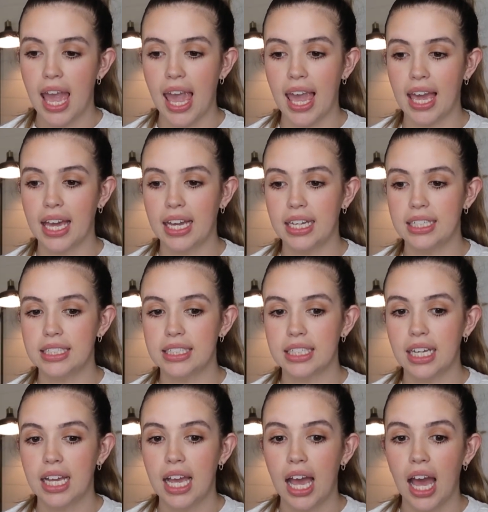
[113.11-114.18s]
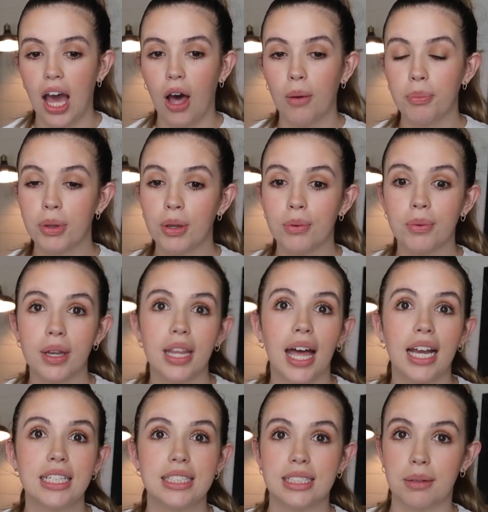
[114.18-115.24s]
and help you
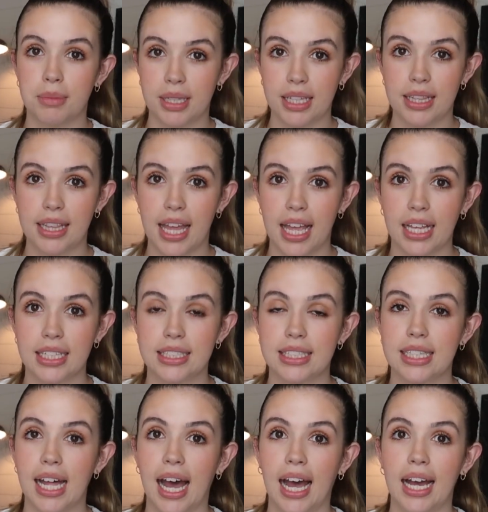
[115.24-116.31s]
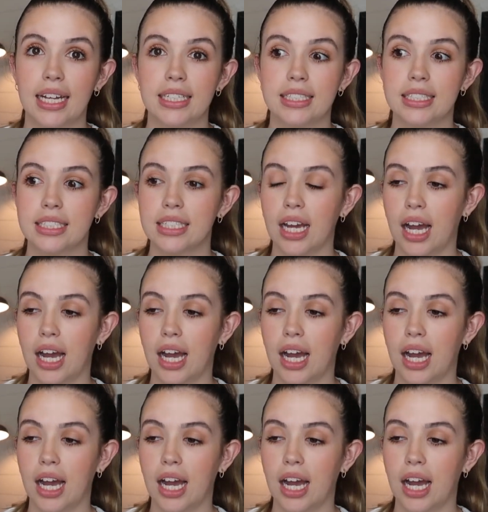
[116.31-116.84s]
realize some of the things that